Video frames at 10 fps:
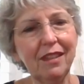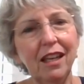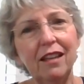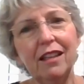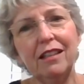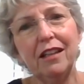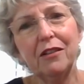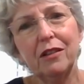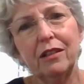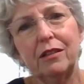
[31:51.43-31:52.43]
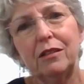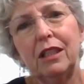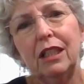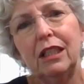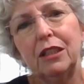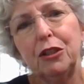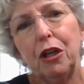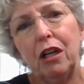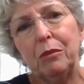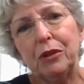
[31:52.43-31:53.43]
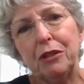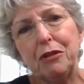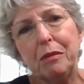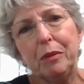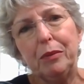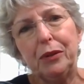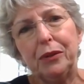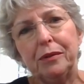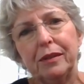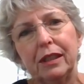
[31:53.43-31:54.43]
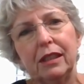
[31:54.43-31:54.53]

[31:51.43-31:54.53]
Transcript: And then another little charm on her zipper pull.